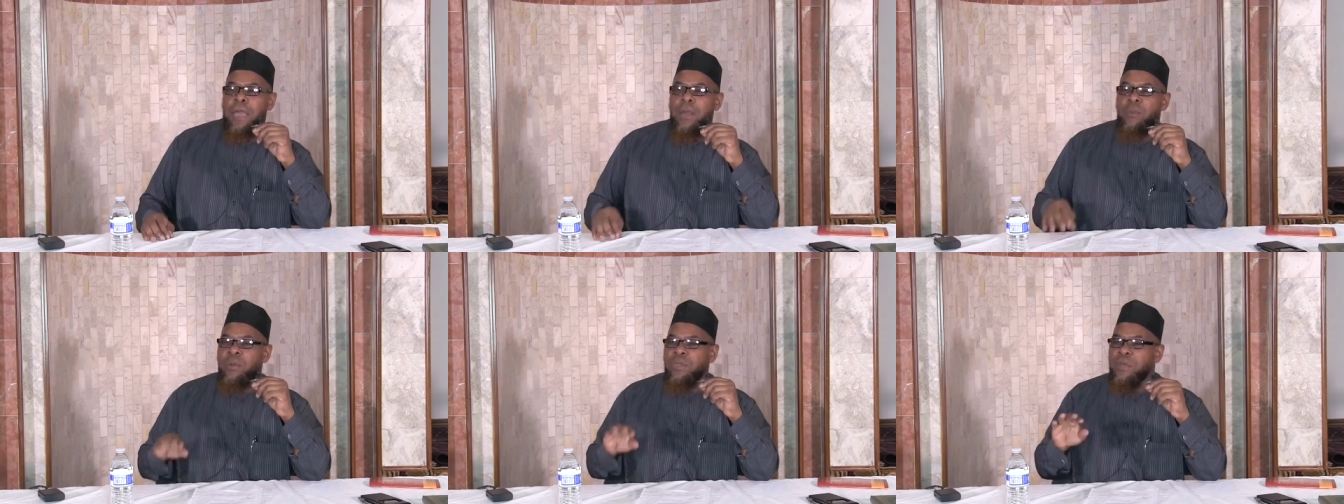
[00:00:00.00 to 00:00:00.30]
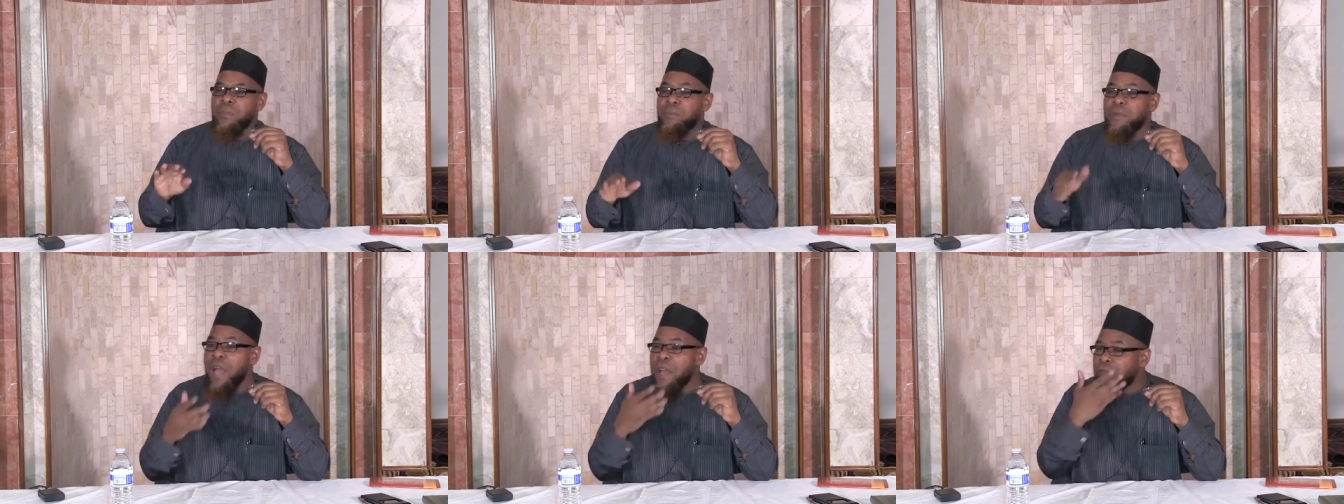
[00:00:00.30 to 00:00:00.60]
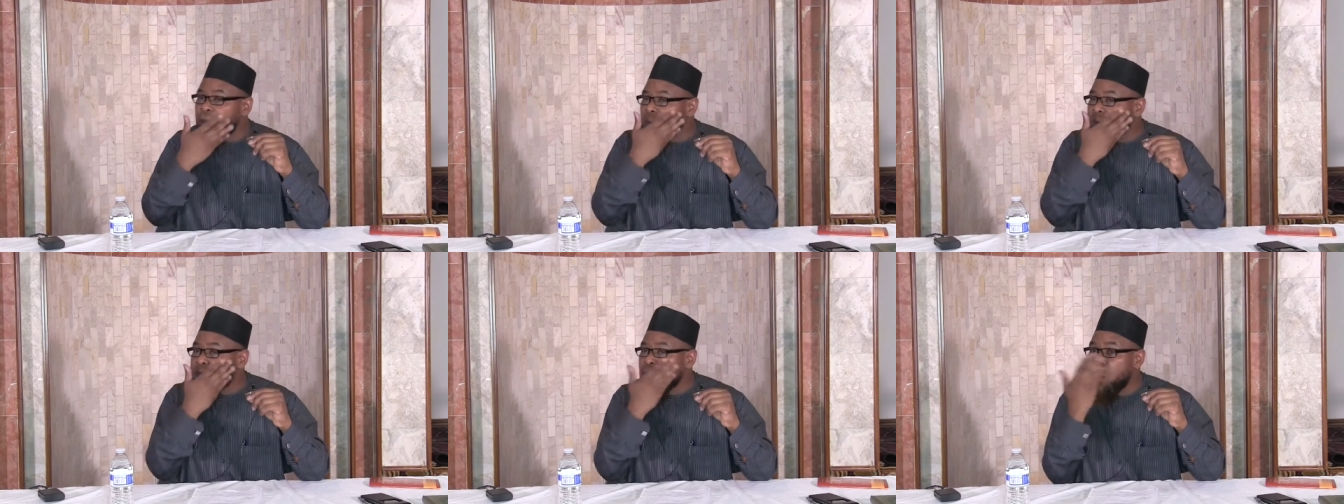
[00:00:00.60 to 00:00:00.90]
And when the
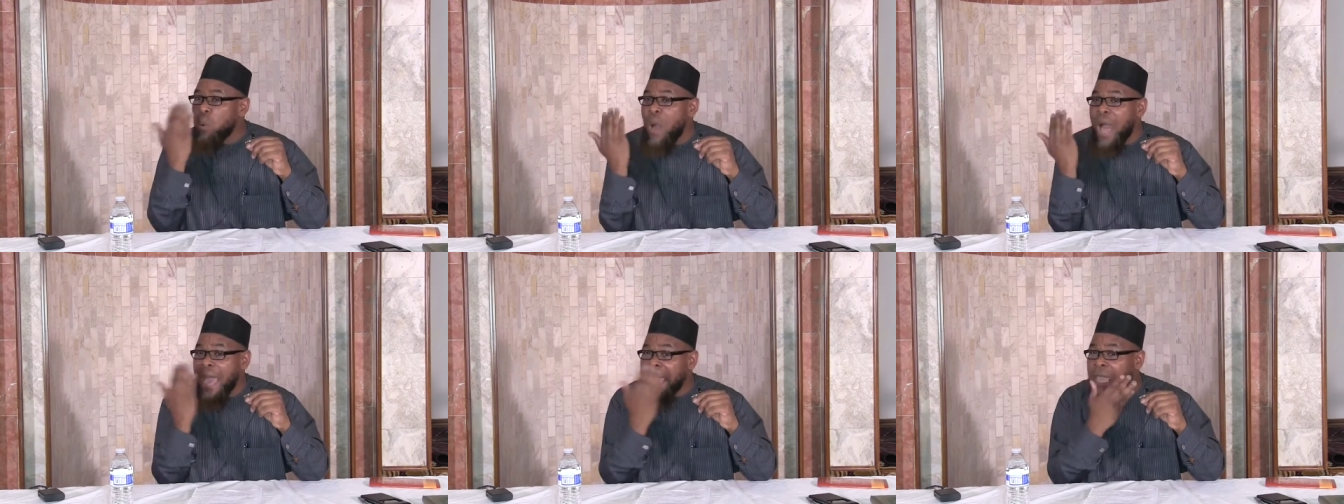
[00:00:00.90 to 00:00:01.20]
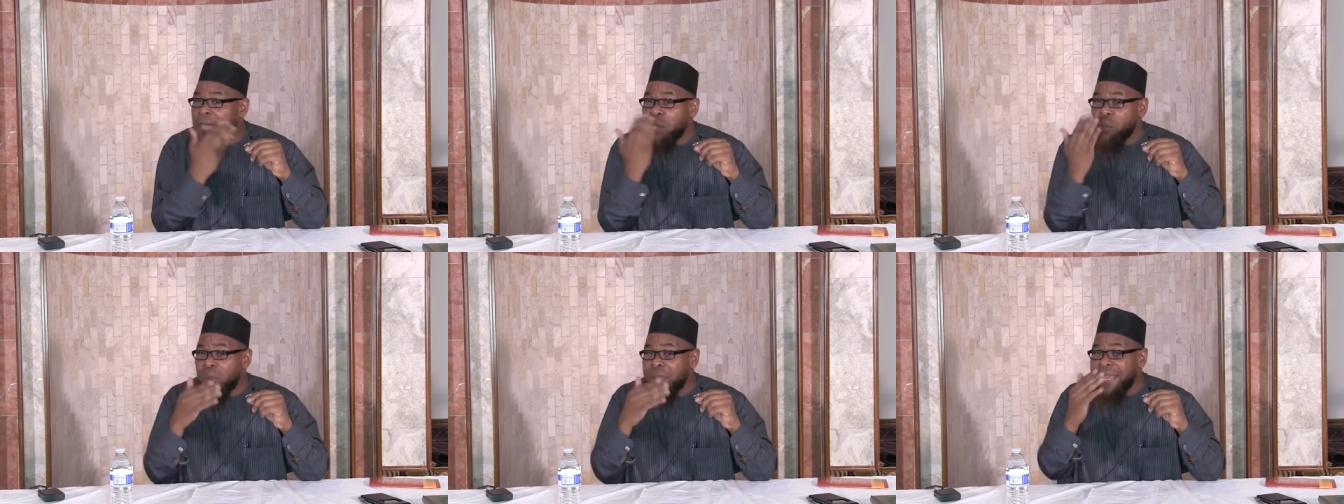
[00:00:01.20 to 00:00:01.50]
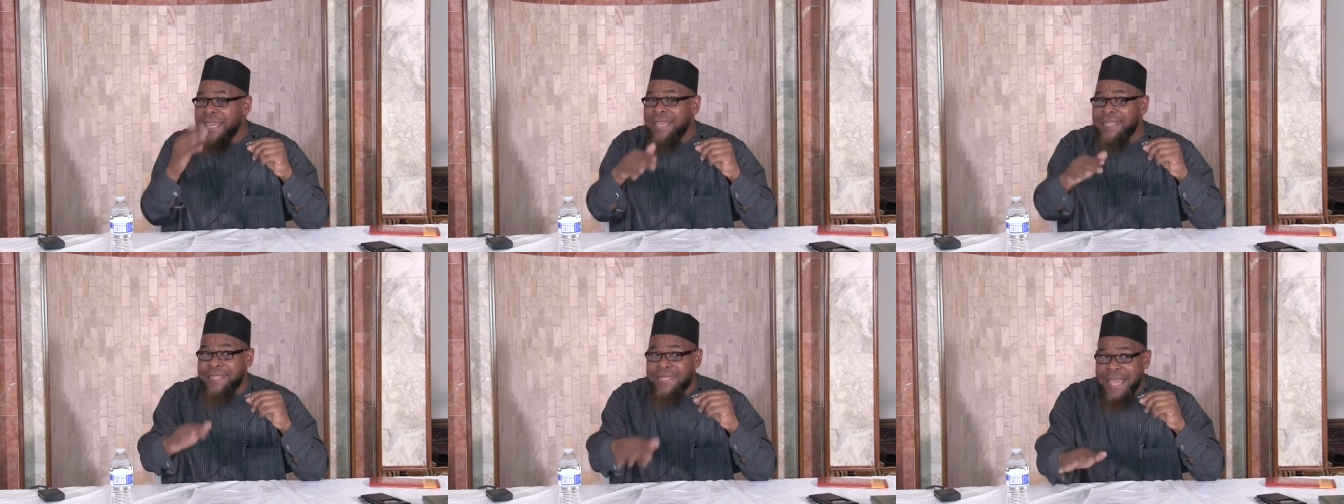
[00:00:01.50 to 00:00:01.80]
Prophet was quiet
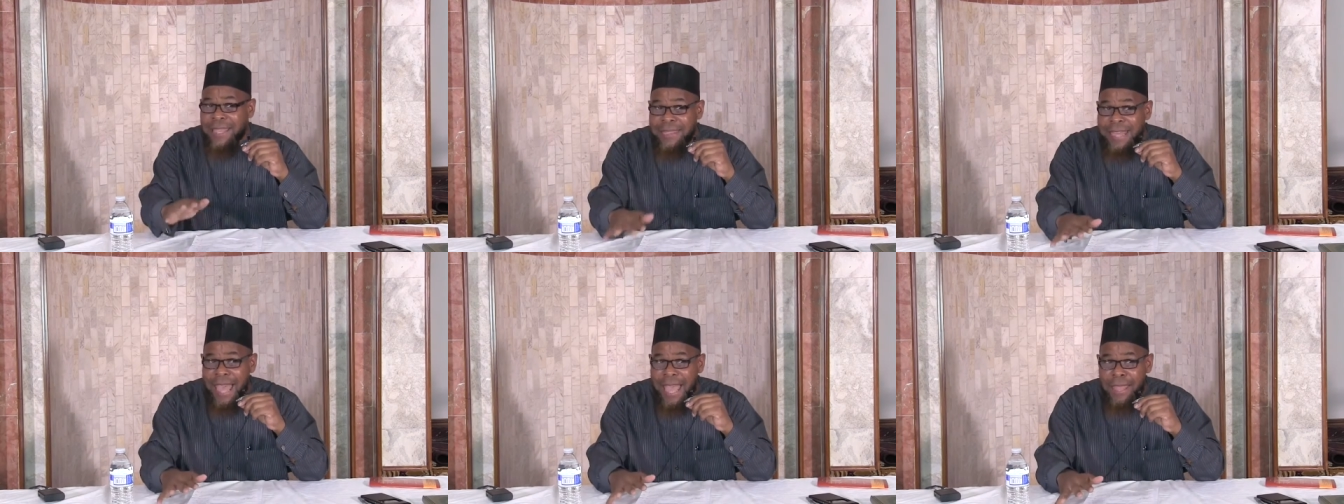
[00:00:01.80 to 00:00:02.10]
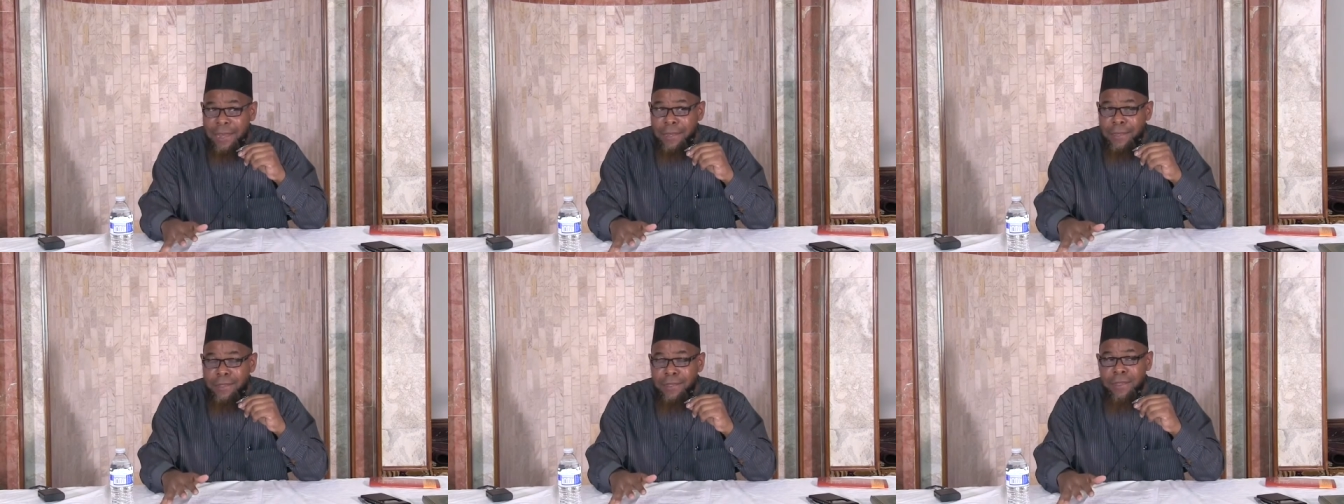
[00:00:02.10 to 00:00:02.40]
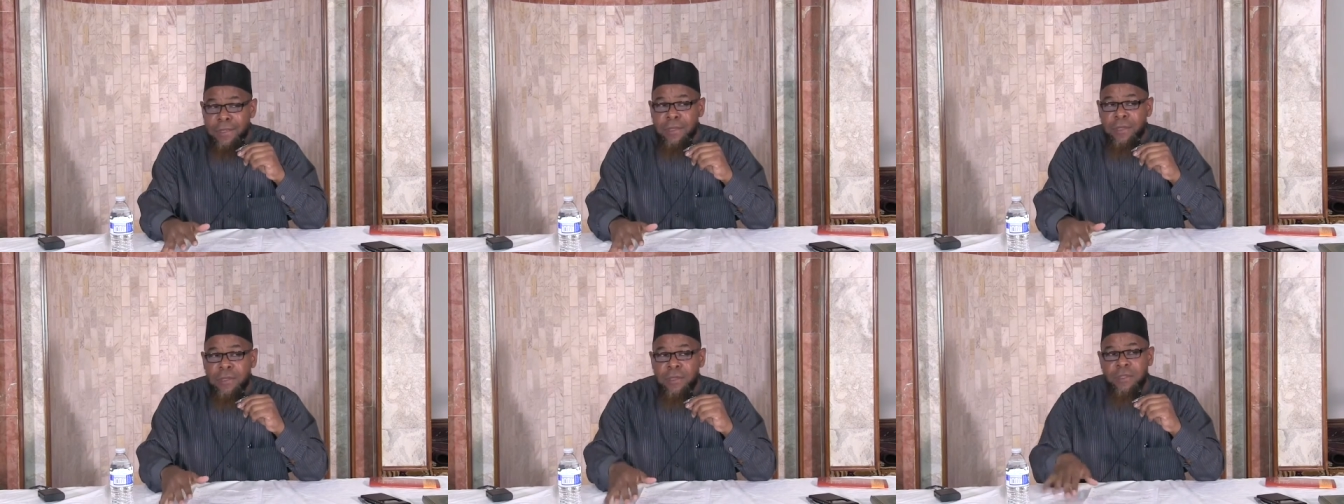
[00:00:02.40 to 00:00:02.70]
when he said
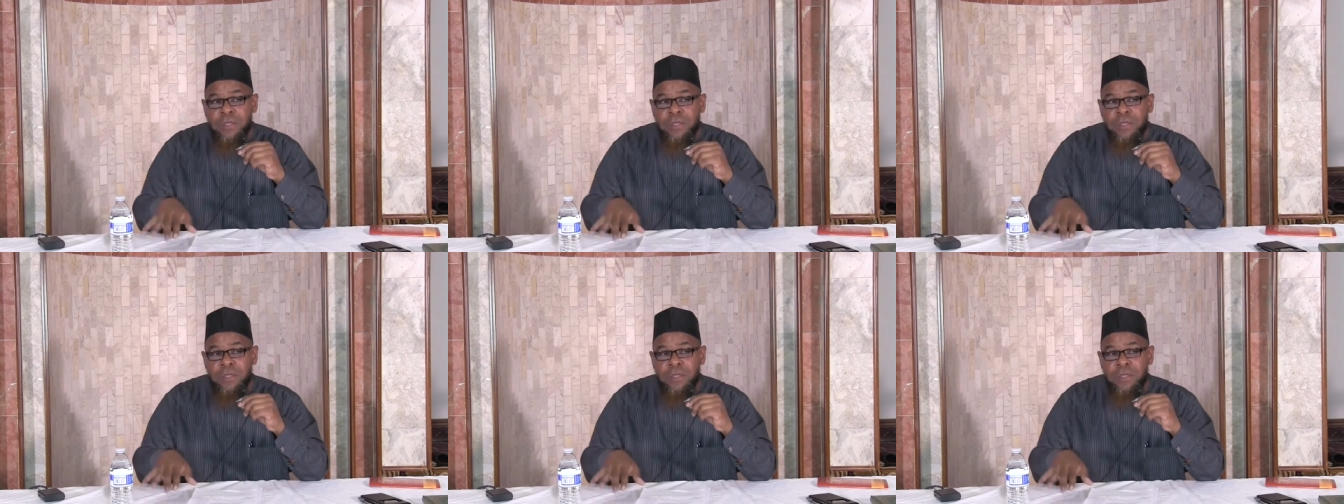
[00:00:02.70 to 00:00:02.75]
that,